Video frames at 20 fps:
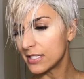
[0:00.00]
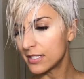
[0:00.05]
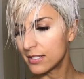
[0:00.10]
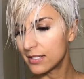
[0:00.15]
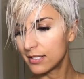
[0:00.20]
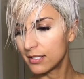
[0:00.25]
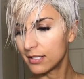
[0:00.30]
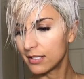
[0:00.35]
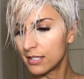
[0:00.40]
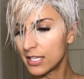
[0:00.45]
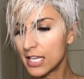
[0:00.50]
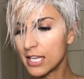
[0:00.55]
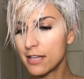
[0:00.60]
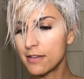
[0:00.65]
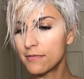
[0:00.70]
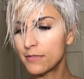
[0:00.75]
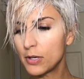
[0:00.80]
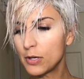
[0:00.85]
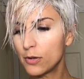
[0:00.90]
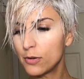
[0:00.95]
It's
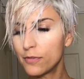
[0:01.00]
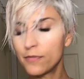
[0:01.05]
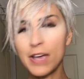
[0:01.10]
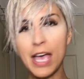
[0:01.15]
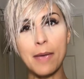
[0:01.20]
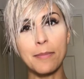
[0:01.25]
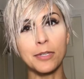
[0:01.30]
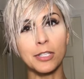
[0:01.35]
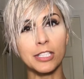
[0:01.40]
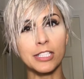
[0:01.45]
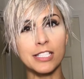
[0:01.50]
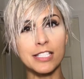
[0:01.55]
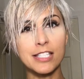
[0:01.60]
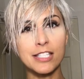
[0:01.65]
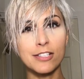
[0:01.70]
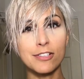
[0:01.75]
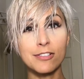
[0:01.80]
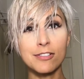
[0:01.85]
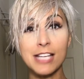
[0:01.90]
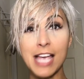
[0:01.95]
Evo
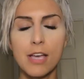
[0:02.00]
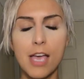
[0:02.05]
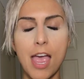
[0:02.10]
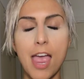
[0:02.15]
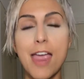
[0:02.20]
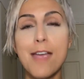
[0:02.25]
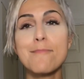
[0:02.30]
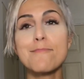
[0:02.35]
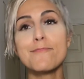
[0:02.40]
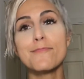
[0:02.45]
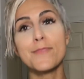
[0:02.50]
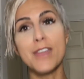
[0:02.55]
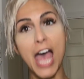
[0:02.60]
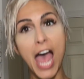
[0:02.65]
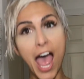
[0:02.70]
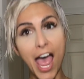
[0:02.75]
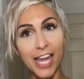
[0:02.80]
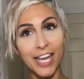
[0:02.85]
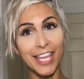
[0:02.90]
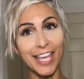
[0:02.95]
Fabuloso. I am
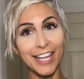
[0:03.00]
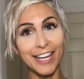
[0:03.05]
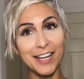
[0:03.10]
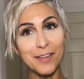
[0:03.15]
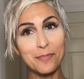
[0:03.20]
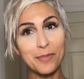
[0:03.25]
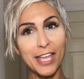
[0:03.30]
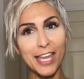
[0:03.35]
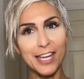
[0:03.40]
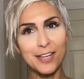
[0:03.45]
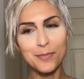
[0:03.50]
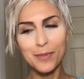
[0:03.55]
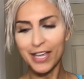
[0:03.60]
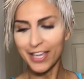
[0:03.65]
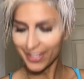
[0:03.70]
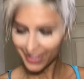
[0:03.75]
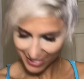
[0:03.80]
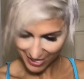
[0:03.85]
not getting paid by